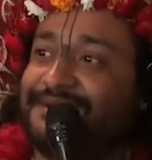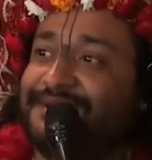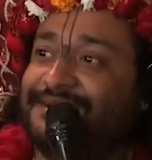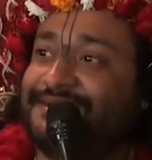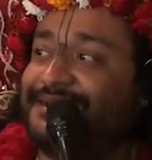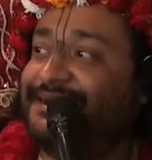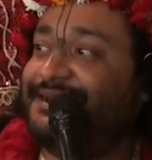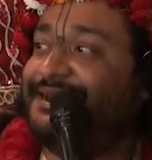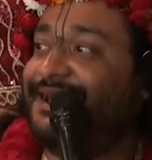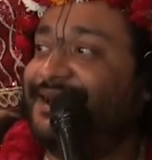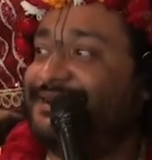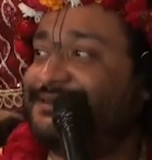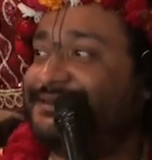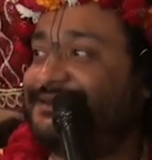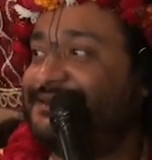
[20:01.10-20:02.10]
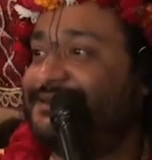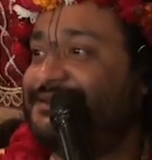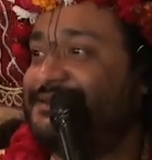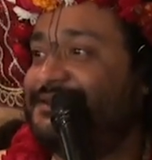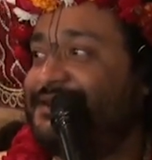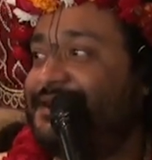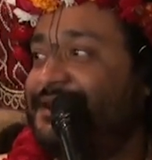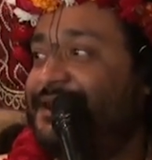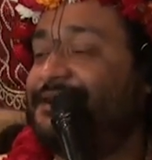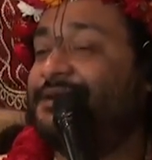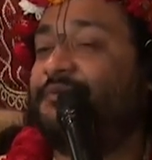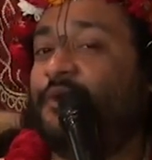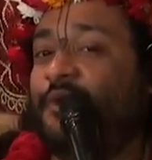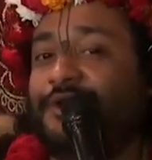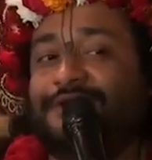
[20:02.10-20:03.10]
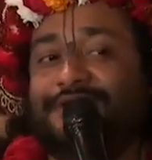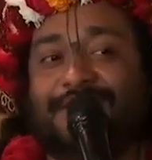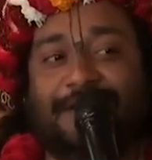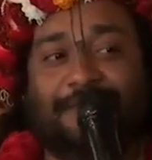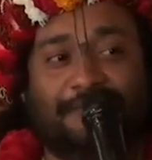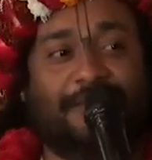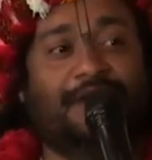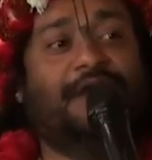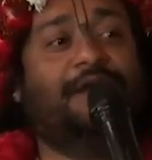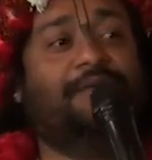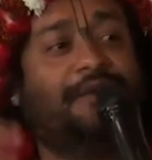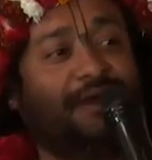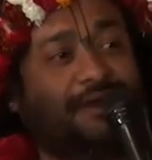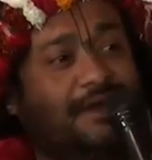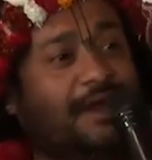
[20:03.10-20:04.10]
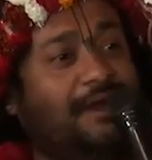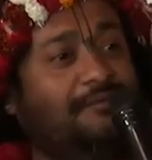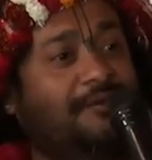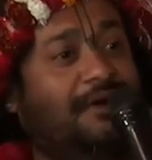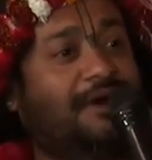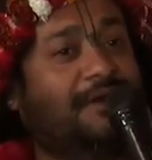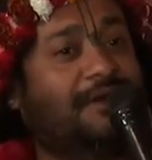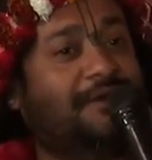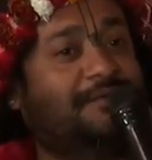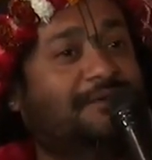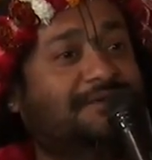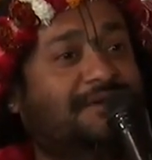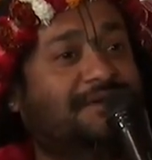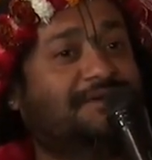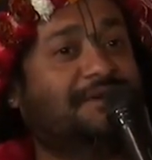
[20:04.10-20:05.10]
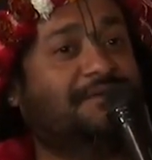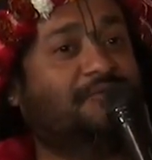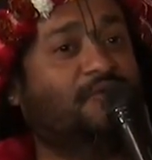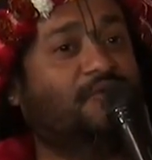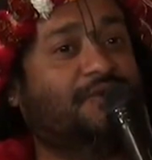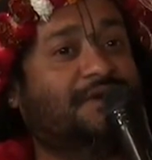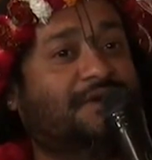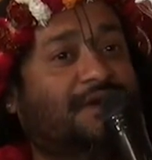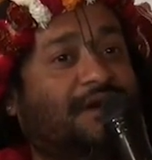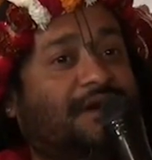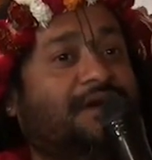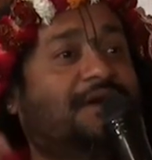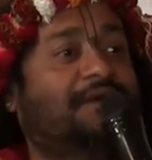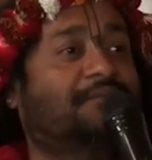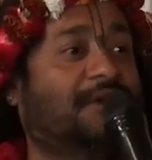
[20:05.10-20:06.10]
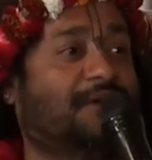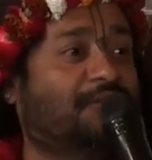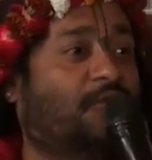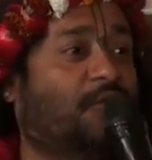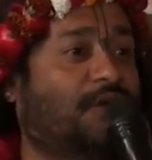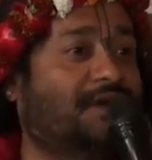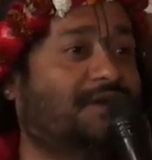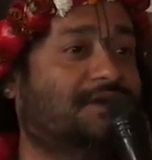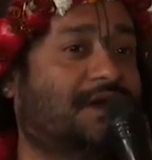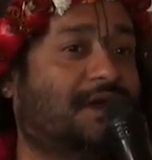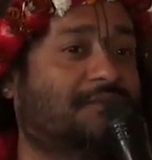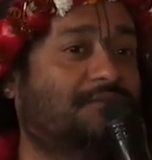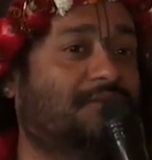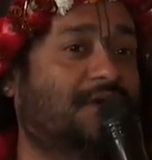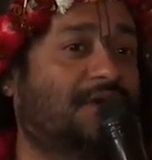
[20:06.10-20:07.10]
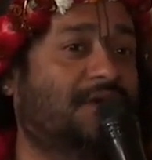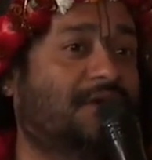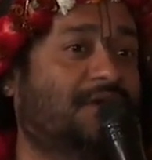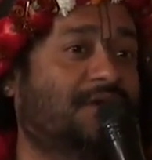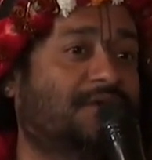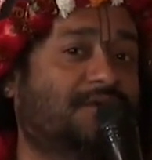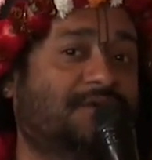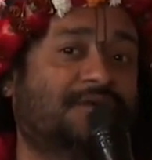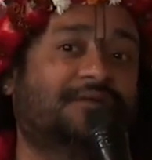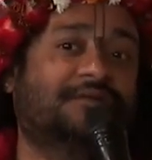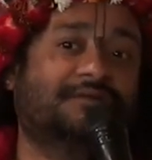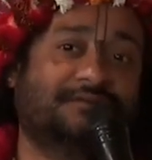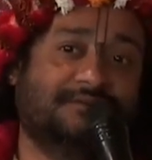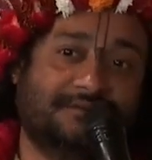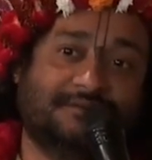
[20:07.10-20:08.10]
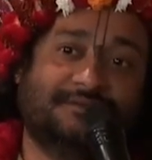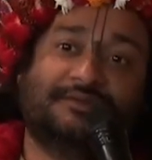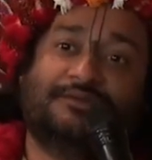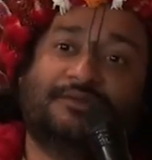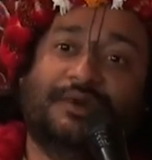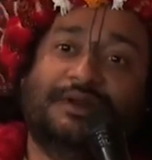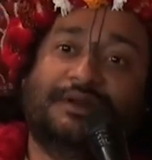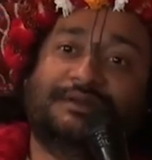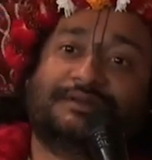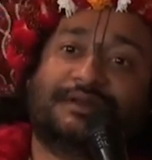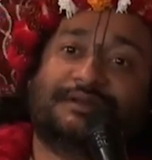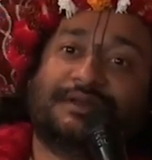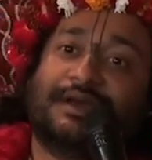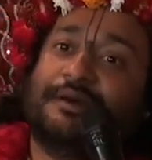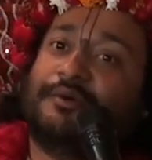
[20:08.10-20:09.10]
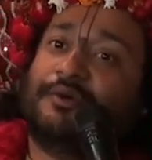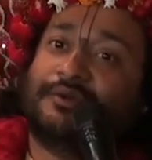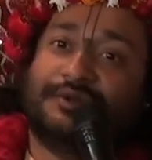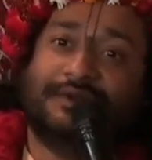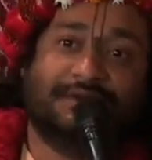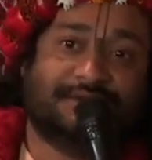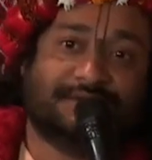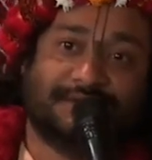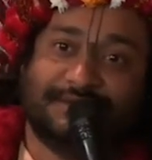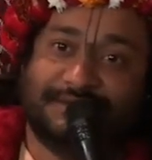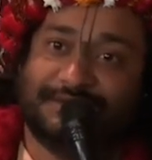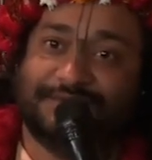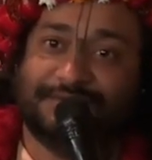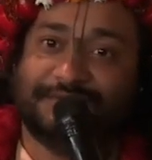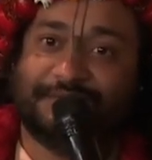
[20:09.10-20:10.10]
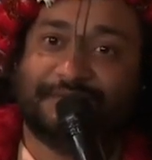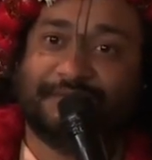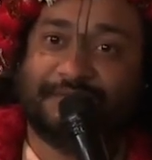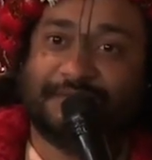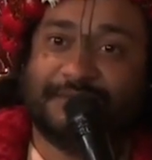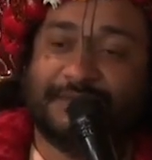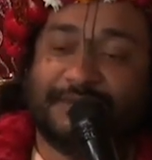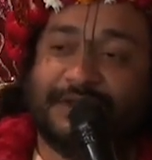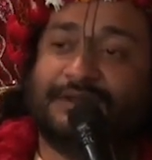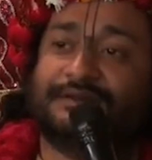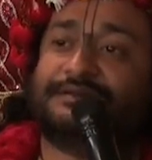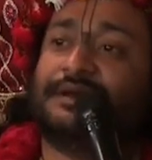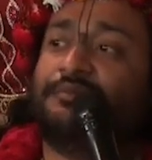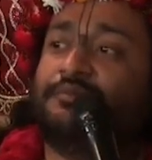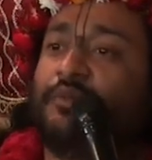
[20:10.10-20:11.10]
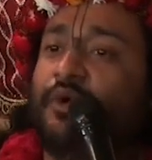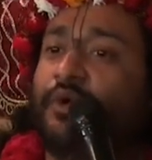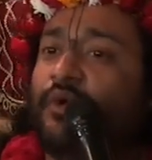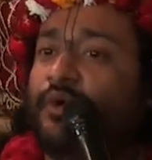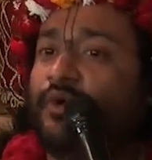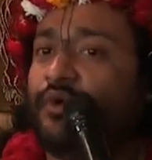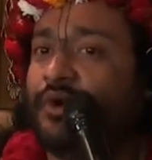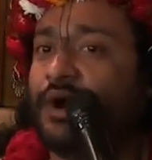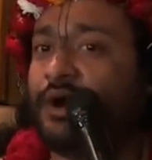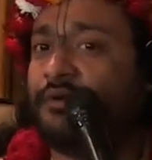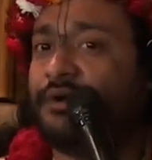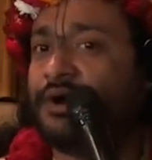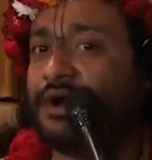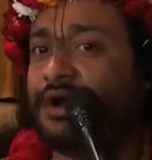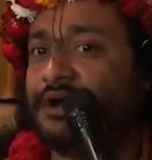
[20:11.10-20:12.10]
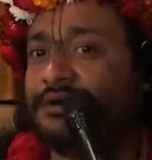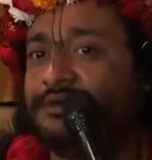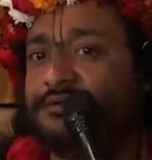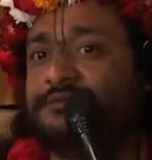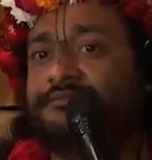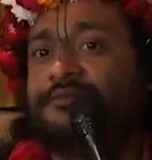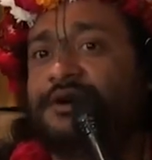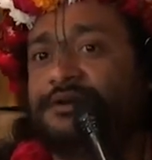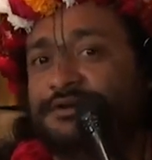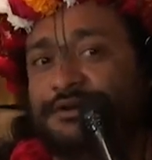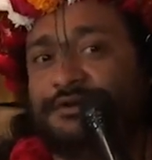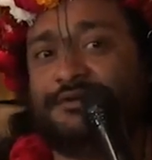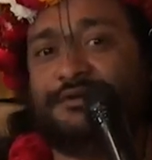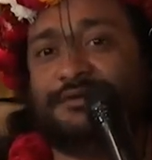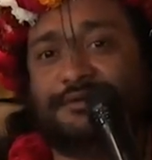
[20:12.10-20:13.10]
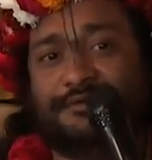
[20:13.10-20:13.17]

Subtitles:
and that day is at the morning time. Evening time, Ananga Manjari Samputika, but morning time, we'll discuss about this. Then some more our bhajan.